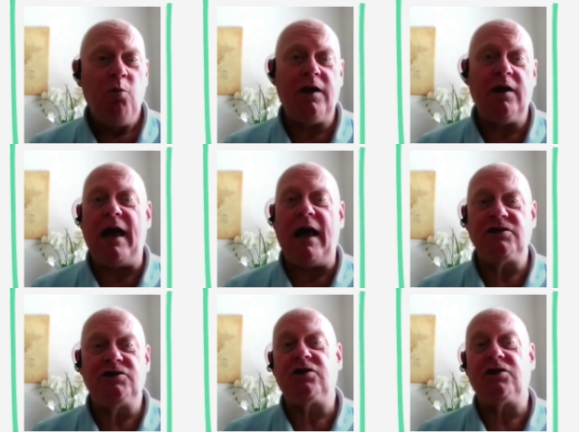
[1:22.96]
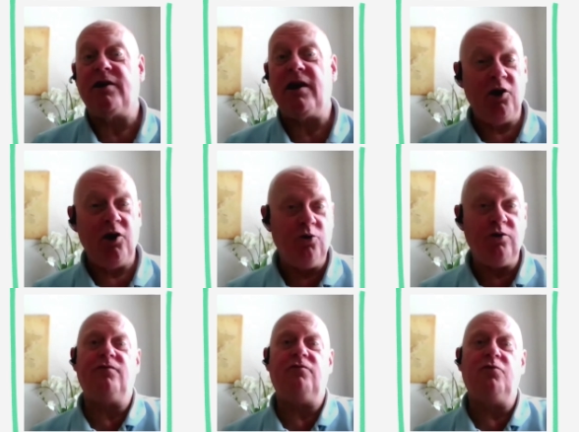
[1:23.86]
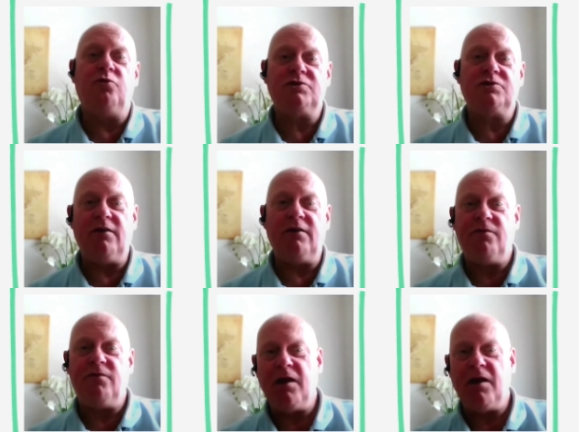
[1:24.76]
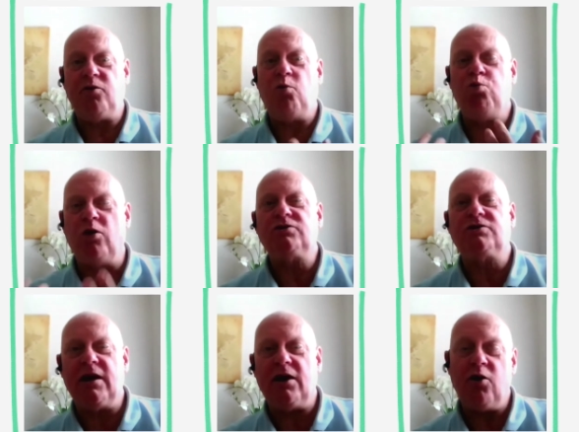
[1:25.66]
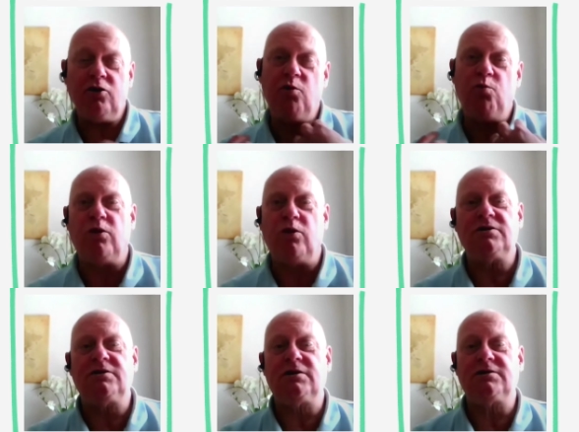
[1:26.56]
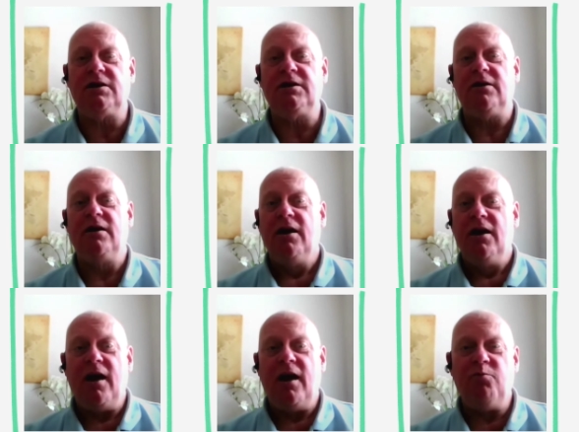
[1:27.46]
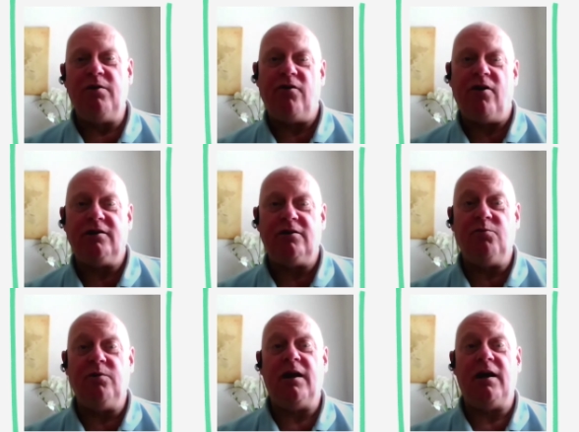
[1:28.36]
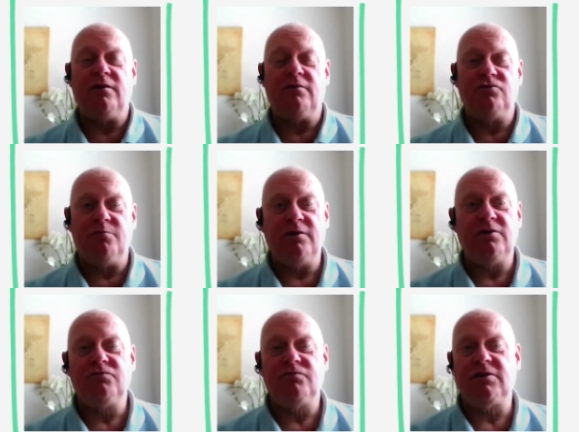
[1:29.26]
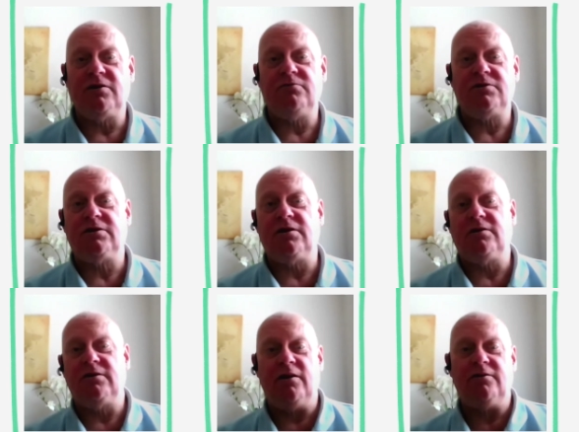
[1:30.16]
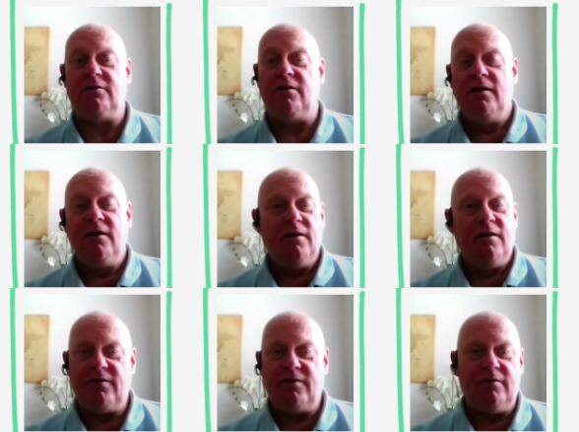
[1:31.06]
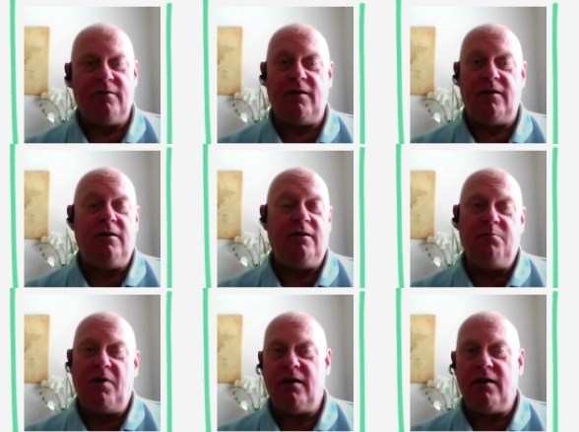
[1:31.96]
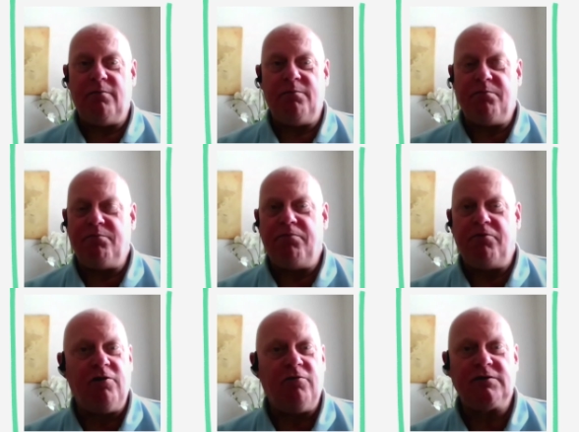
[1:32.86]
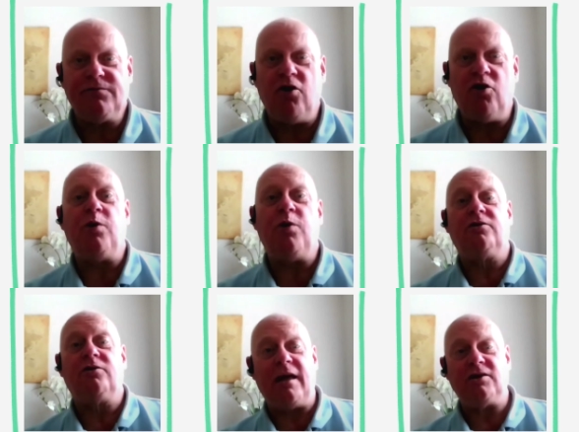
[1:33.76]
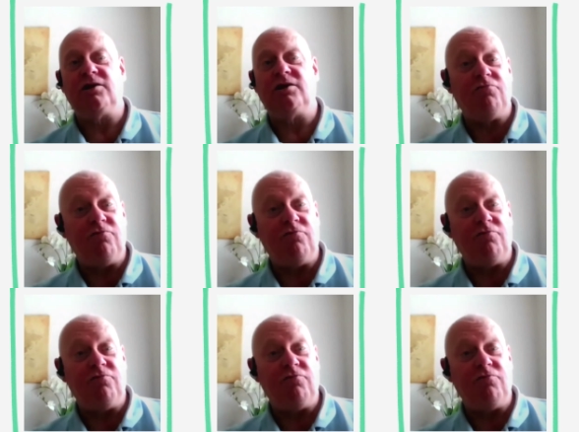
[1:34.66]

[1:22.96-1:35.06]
we're actually just going out and looking for raw talent for people that want to get on, that want to succeed and we're finding that we're having tremendous results and, and that, they make progress far quicker than actually the